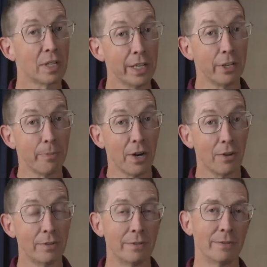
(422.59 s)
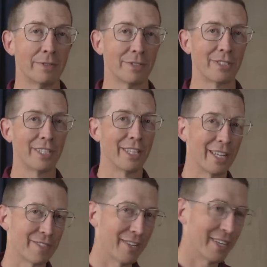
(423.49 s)
clean your barrel. We'll see you in the
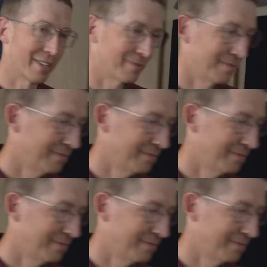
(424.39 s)
next video.